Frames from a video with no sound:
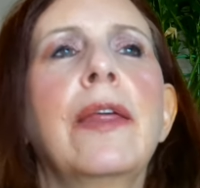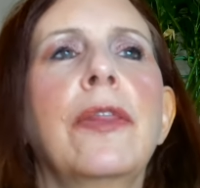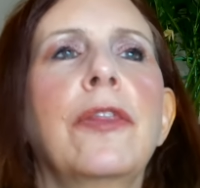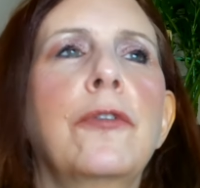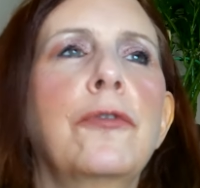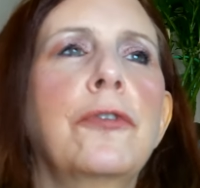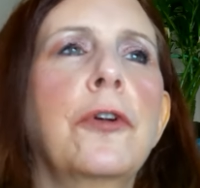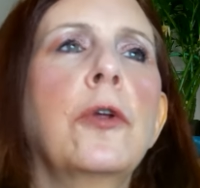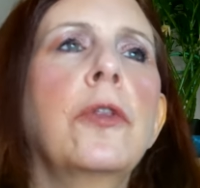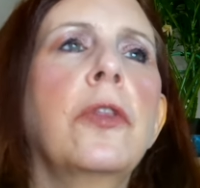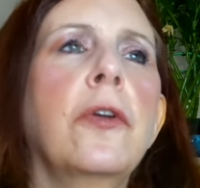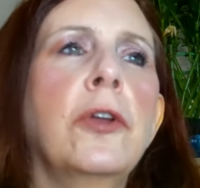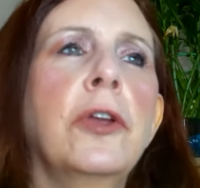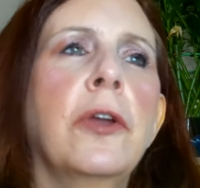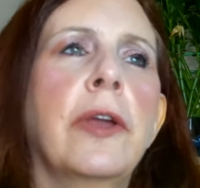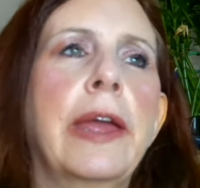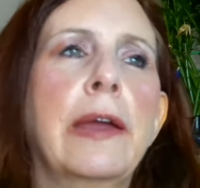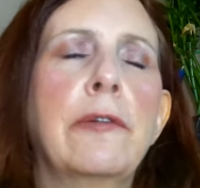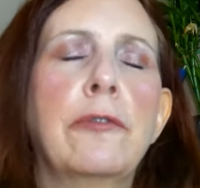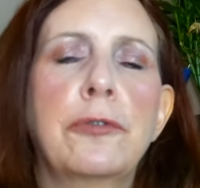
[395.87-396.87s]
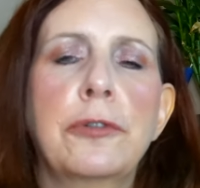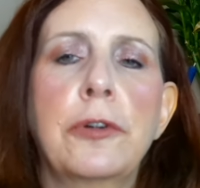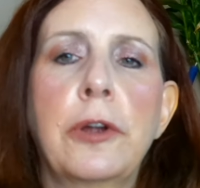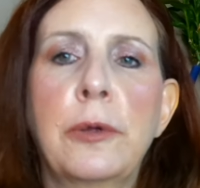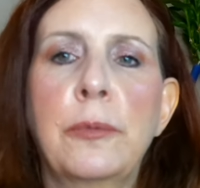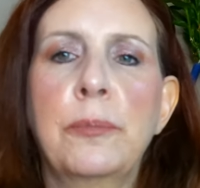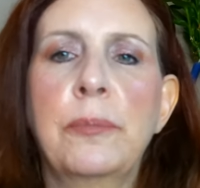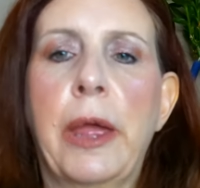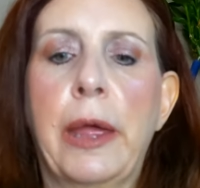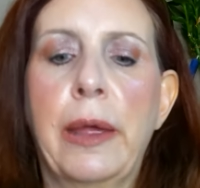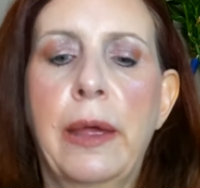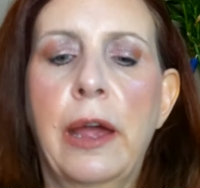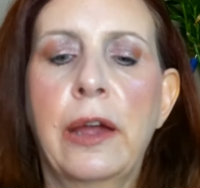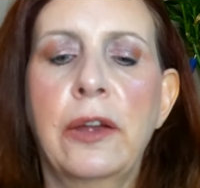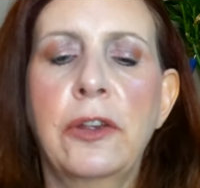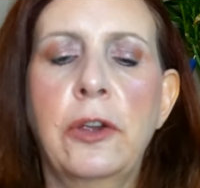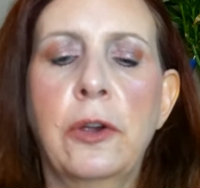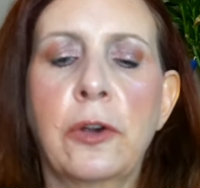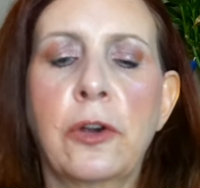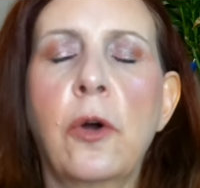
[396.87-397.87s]
the further you get from uh,
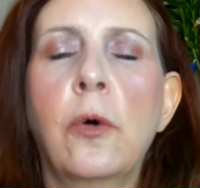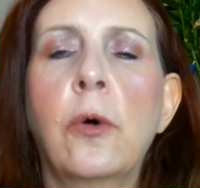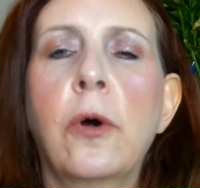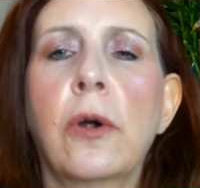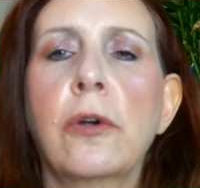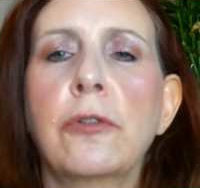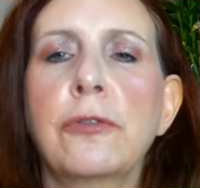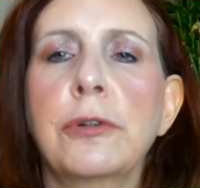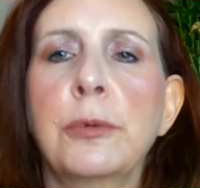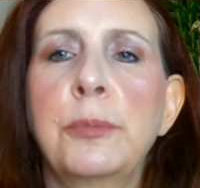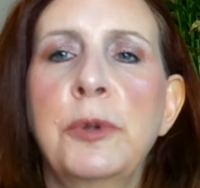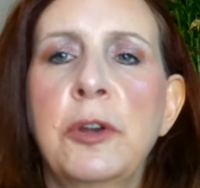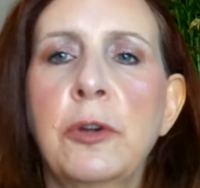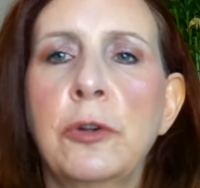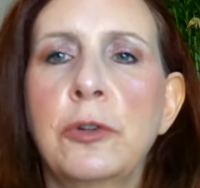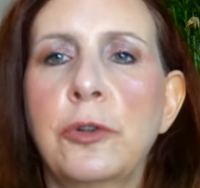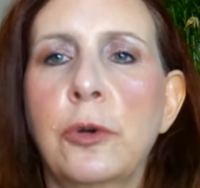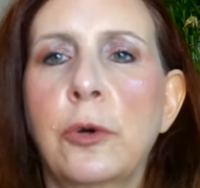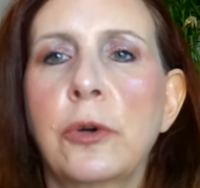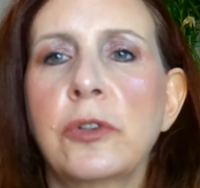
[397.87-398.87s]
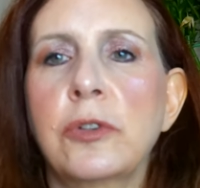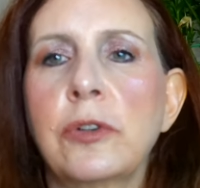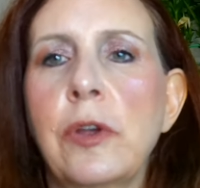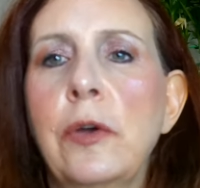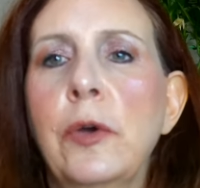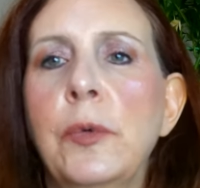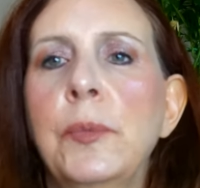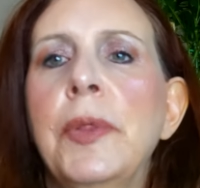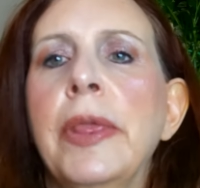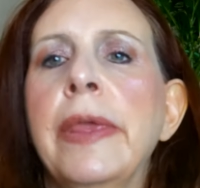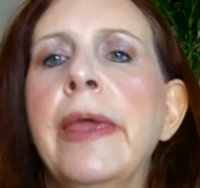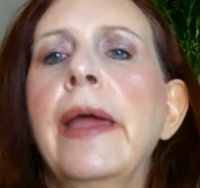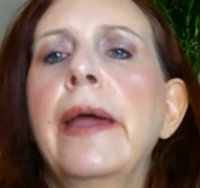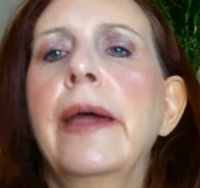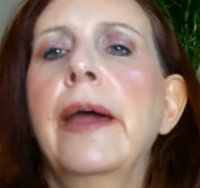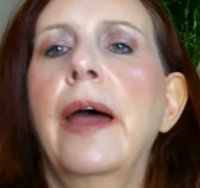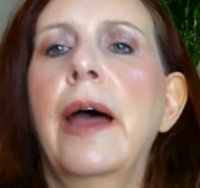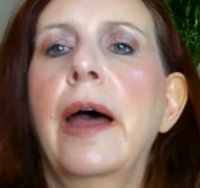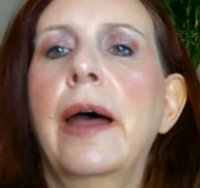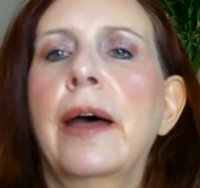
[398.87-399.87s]
your core, from your torso,
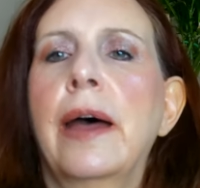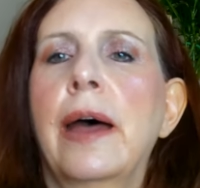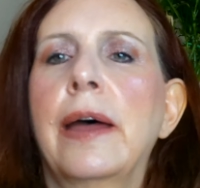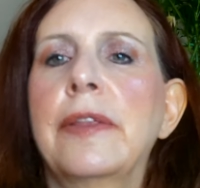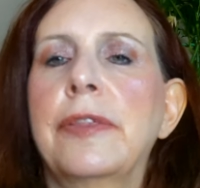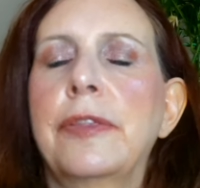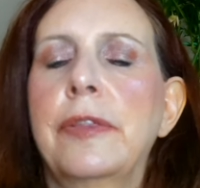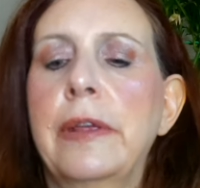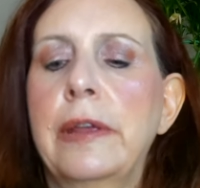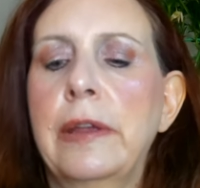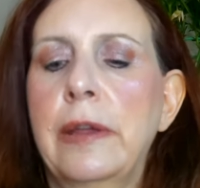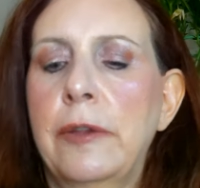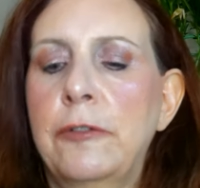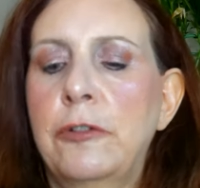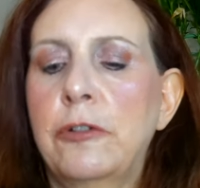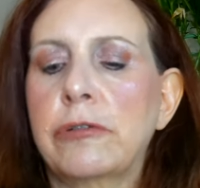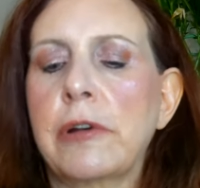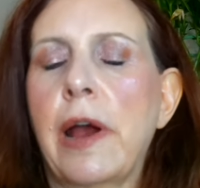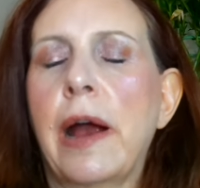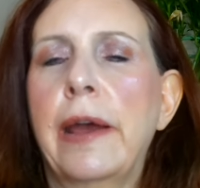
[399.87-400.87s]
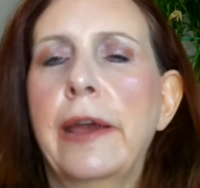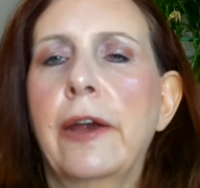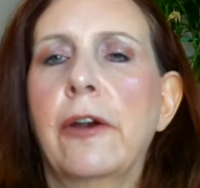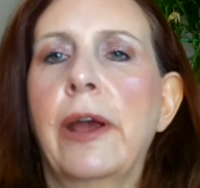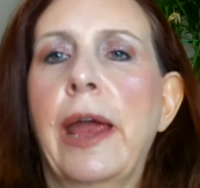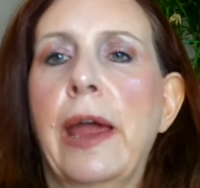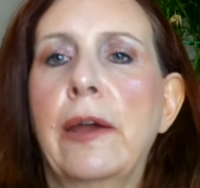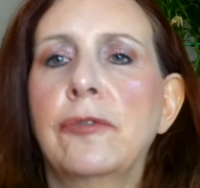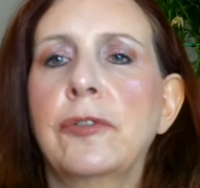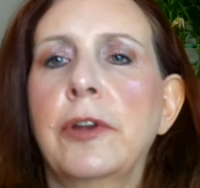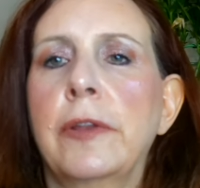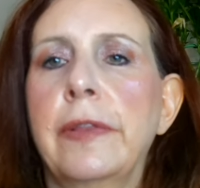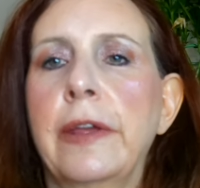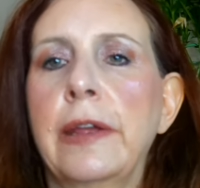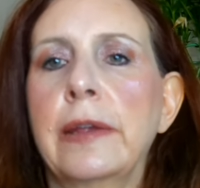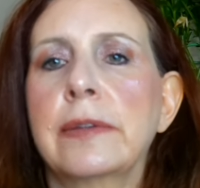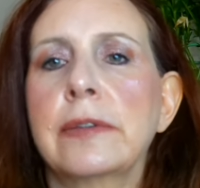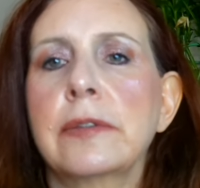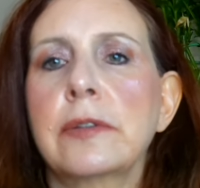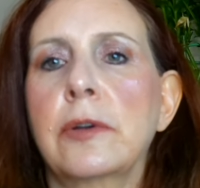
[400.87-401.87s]
uh, the drier
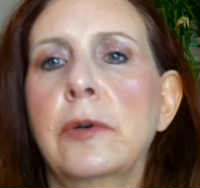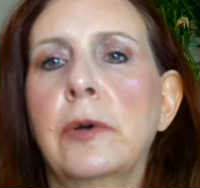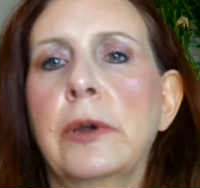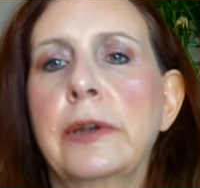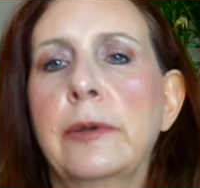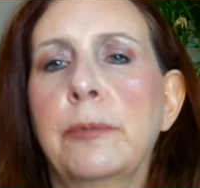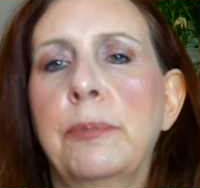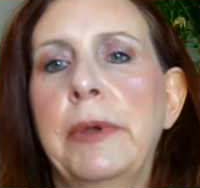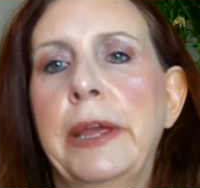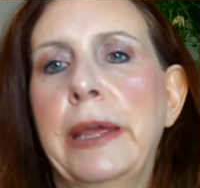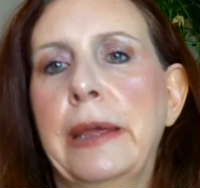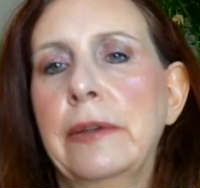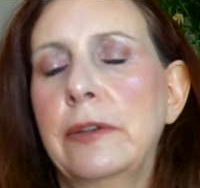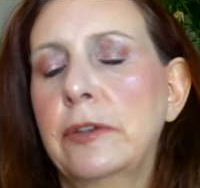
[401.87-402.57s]
everything's going to be.